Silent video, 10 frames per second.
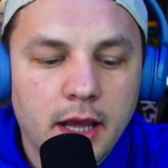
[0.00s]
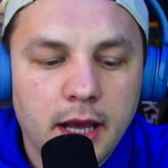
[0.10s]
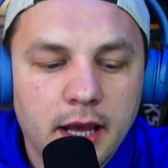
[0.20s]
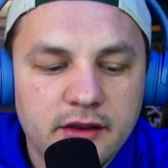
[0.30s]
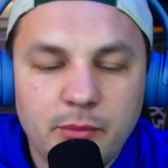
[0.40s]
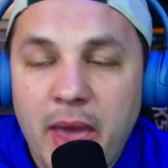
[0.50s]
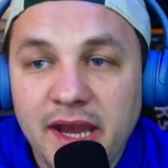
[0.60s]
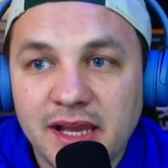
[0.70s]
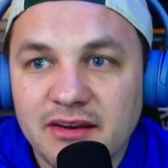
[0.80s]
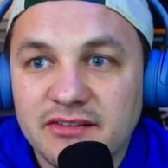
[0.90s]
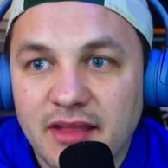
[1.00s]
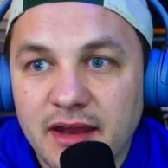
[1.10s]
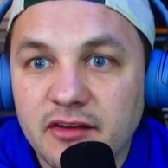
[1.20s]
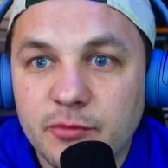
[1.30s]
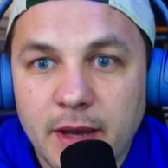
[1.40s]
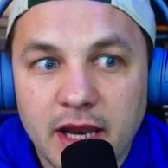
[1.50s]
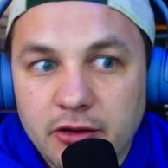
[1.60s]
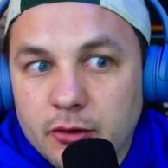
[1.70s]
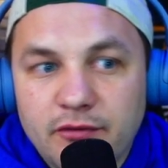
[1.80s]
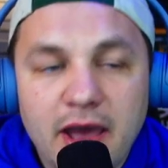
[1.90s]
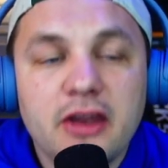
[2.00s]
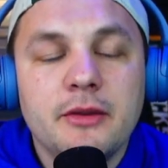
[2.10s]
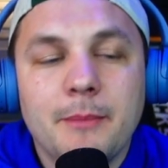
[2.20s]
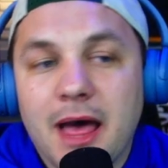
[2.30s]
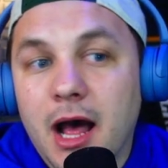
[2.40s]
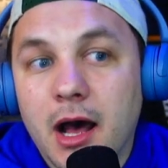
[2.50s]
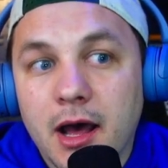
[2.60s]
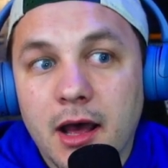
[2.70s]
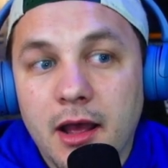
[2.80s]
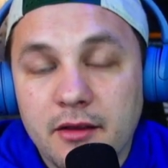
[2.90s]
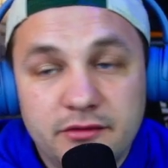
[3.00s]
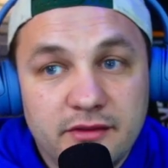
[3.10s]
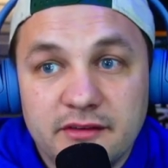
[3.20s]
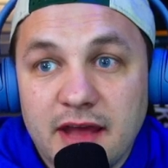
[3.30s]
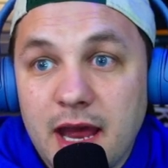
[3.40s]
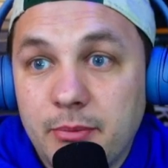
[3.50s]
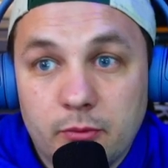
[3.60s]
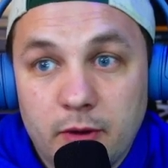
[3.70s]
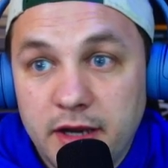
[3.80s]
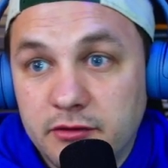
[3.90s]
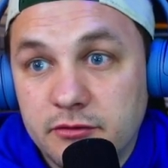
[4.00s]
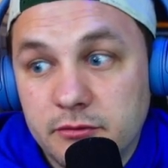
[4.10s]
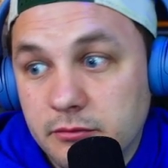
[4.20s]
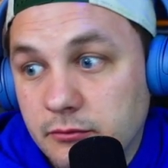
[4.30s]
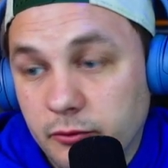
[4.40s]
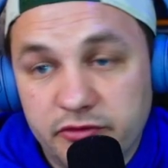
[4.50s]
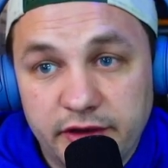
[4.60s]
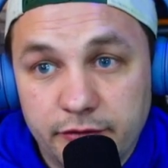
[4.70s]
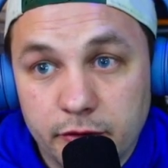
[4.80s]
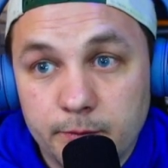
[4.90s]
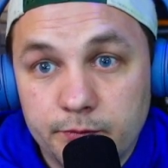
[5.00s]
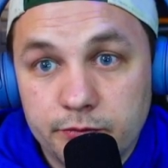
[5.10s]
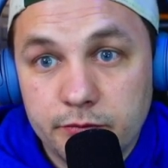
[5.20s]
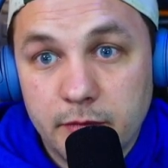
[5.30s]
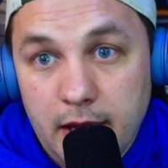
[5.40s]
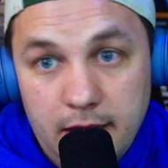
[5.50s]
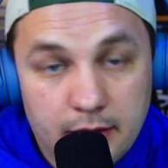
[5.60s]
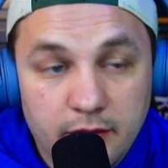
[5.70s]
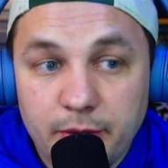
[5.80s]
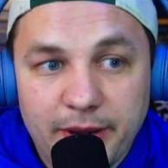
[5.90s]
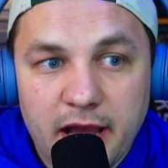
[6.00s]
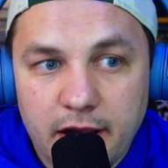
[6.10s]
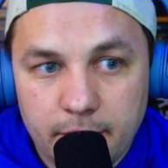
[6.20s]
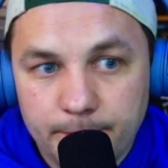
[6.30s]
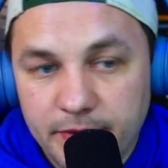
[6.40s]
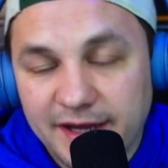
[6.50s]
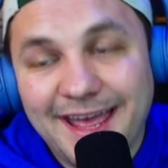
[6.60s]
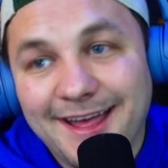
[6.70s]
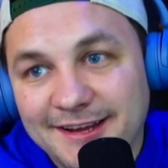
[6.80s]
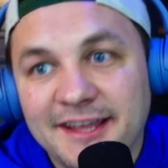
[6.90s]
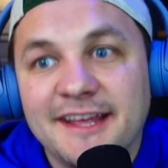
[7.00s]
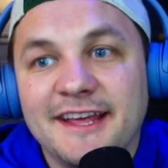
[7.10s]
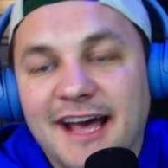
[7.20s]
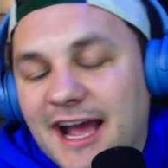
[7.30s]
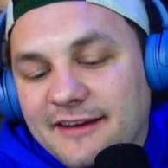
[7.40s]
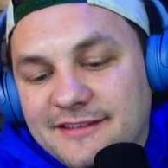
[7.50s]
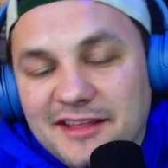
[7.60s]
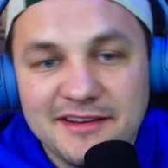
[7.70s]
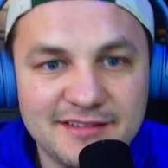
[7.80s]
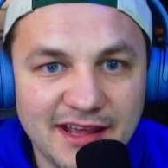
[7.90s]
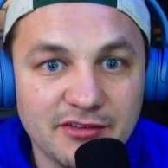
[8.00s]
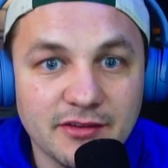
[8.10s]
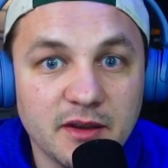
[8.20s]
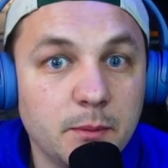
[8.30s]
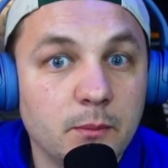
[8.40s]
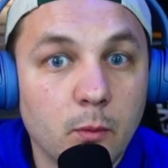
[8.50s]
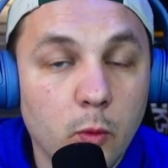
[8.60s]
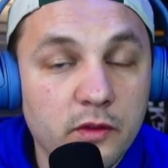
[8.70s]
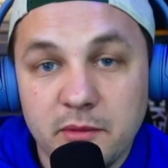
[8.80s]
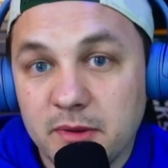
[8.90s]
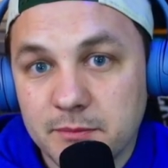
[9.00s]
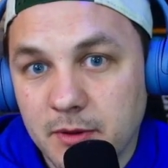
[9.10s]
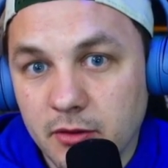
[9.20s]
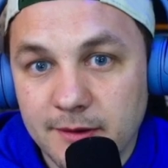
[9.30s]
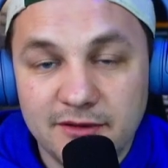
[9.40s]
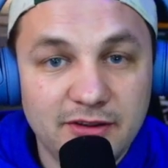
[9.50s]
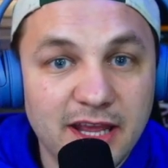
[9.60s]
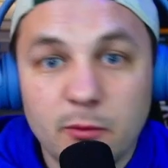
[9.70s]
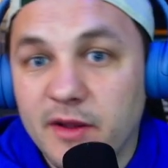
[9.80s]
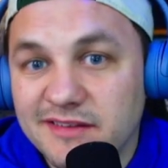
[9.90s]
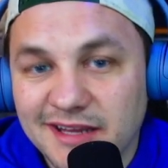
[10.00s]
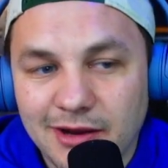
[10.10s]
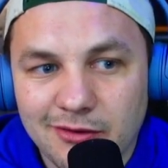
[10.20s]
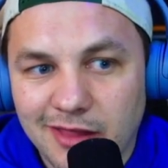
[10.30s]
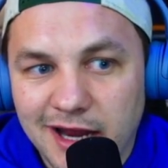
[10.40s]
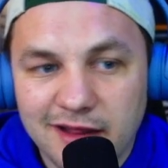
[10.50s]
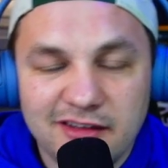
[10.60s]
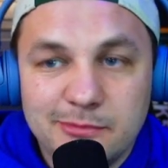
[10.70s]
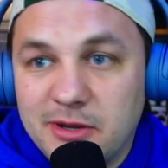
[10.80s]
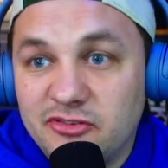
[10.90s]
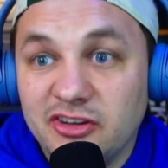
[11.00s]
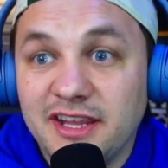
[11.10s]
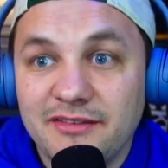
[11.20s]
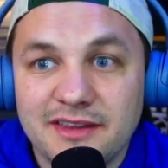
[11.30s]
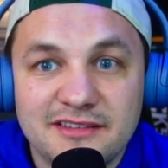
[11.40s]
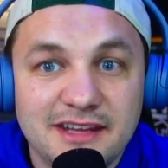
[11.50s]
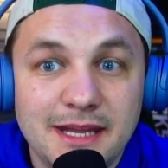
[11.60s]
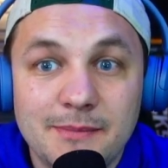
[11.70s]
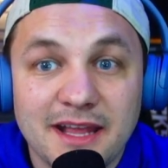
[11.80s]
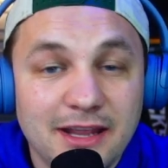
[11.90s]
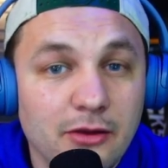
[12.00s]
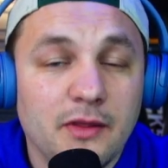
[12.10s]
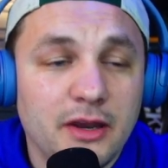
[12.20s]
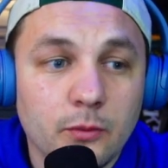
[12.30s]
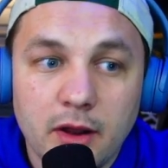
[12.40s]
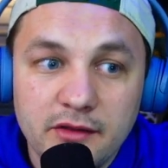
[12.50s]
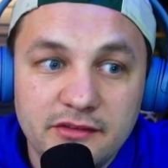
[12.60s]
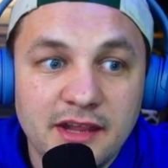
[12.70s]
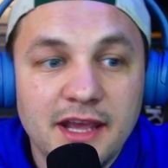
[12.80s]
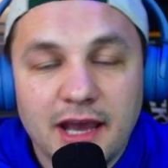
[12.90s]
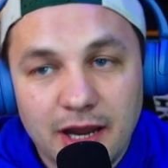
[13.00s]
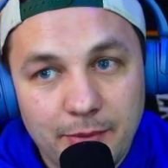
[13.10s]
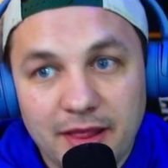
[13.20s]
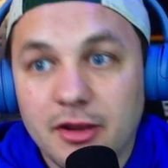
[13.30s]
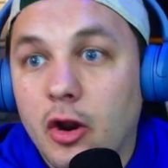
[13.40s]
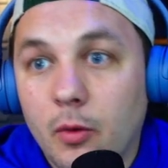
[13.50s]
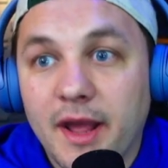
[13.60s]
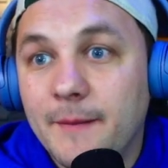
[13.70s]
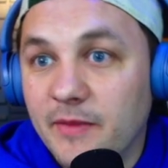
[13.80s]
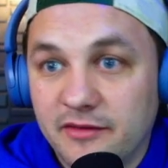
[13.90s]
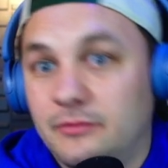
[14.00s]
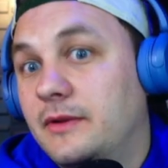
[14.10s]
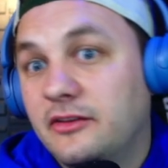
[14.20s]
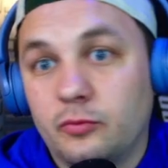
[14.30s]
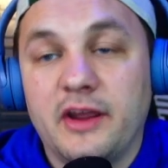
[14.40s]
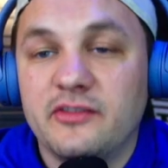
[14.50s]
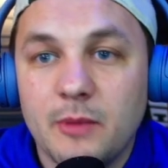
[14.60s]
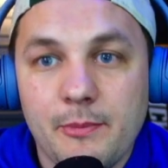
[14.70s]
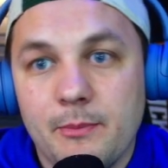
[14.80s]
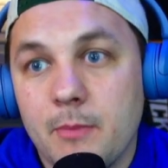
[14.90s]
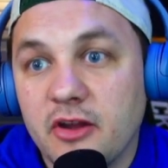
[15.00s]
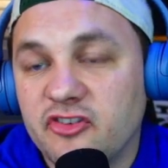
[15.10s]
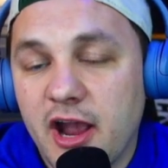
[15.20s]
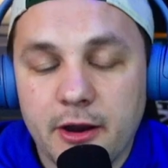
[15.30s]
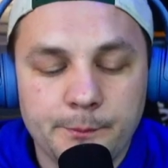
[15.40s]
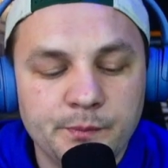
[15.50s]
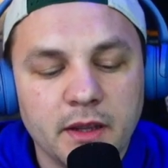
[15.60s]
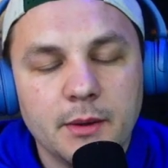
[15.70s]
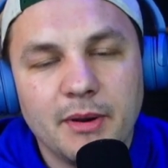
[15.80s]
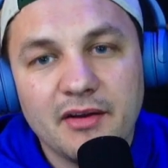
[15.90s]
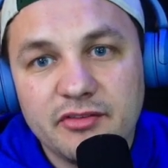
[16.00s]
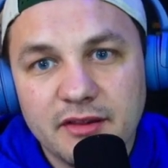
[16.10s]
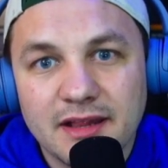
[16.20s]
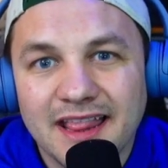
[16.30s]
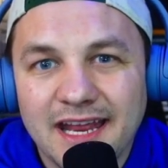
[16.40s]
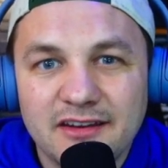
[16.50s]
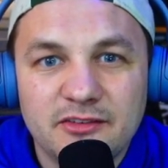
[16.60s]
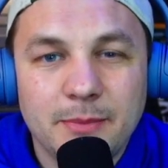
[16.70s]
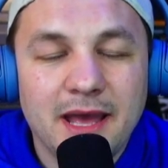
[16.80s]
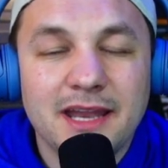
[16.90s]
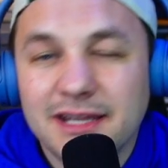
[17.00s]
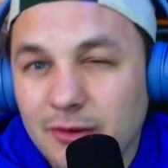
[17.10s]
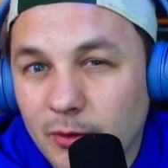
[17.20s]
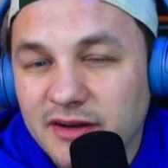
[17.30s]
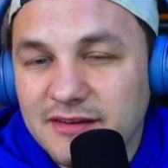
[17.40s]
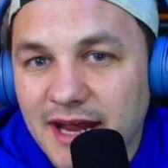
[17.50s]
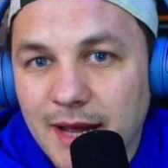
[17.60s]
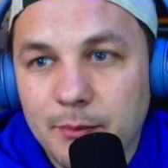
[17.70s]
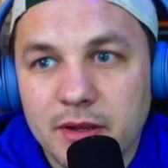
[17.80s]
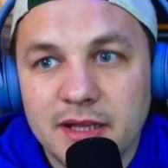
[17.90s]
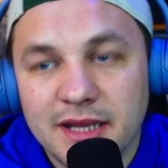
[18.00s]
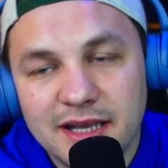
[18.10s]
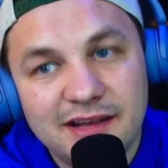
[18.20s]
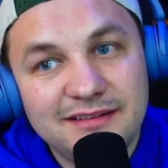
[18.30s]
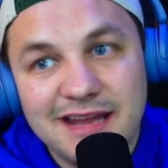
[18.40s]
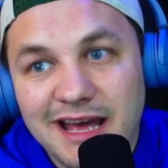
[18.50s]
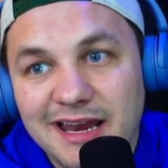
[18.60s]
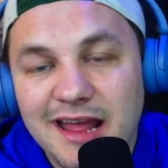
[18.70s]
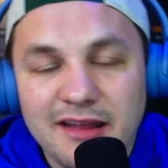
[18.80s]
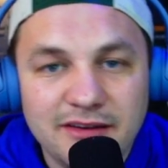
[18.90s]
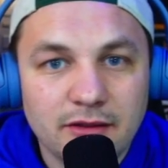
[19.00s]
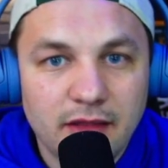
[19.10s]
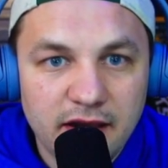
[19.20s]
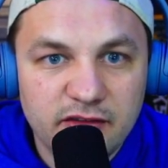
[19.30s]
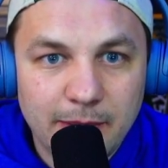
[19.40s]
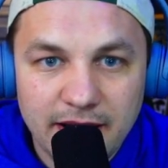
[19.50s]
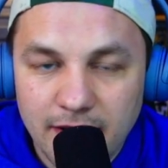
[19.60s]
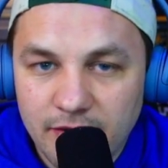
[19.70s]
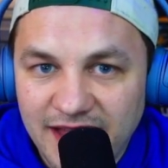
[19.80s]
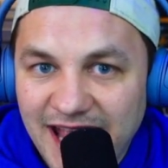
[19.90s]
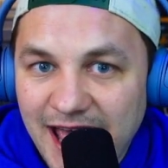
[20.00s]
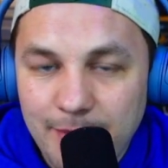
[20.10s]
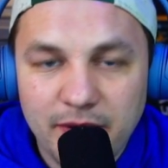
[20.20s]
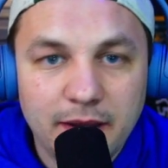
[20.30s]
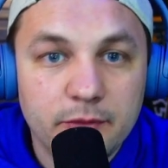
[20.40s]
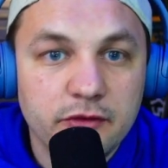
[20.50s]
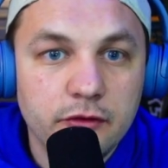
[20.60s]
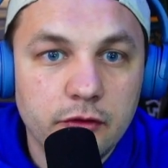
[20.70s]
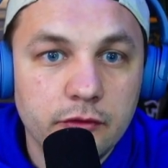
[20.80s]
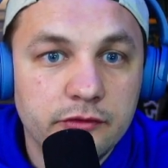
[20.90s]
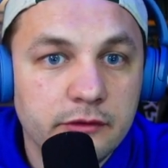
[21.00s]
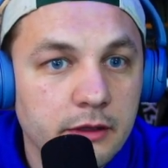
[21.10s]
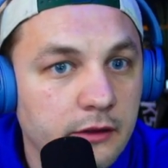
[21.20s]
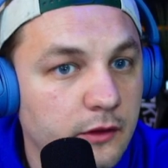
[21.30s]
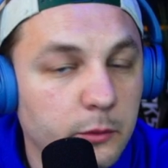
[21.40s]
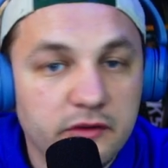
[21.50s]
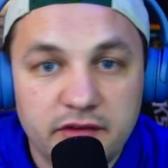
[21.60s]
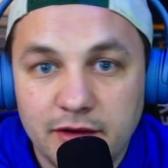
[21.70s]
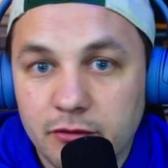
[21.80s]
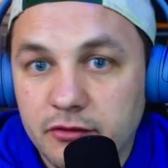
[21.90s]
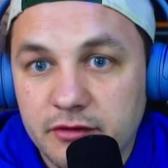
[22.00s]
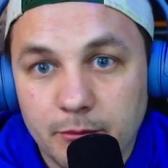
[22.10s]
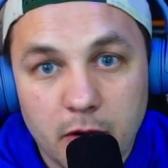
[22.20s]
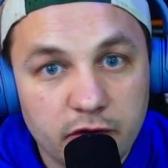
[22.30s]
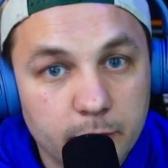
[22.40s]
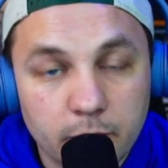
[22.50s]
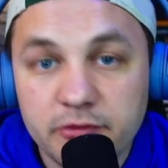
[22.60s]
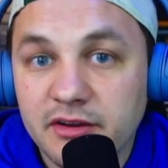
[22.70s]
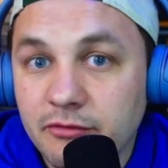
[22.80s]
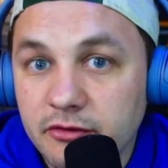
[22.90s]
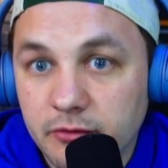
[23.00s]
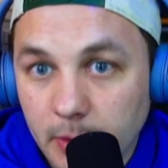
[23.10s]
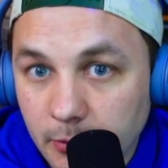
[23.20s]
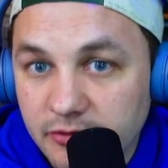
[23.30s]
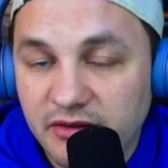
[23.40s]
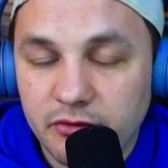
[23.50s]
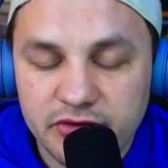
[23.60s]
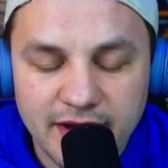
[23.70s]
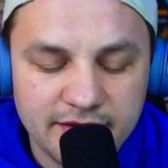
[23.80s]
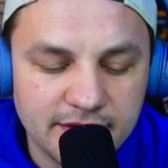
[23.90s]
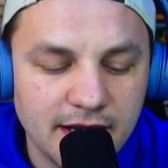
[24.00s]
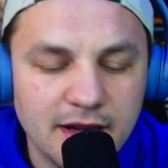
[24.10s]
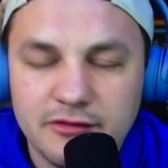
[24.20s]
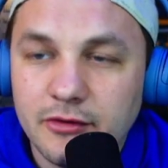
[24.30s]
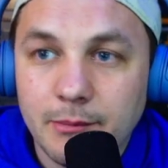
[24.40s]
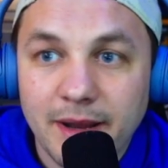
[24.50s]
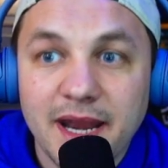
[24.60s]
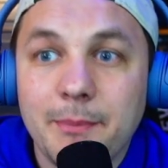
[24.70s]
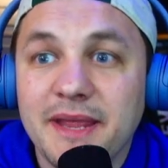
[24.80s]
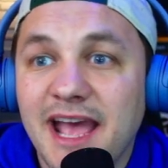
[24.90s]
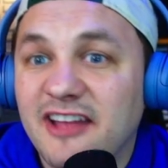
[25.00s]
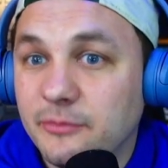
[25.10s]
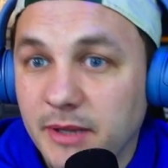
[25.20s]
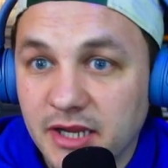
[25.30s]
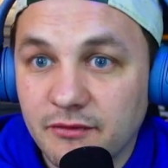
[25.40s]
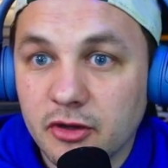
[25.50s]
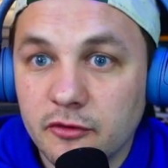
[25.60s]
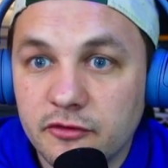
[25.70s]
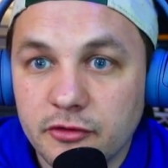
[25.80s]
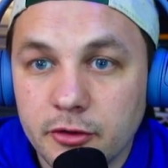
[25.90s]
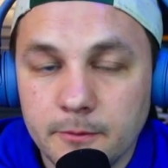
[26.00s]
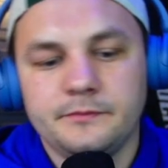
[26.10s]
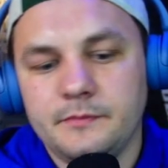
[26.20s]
Depending on his landing spot, I could have had him as the top ranked receiver and a little bit higher. Like, heck, I actually like his talent a little bit more than McMillan. If he had went to Carolina, especially given the scheme that Carolina runs, I'd have been like, all right, let's raise him up much higher. But obviously the landing spot going to Tampa is not an ideal landing spot. Now, they have been able to use the receivers, multiple receivers, 3 receiver sets. So it might not be as big of a concern.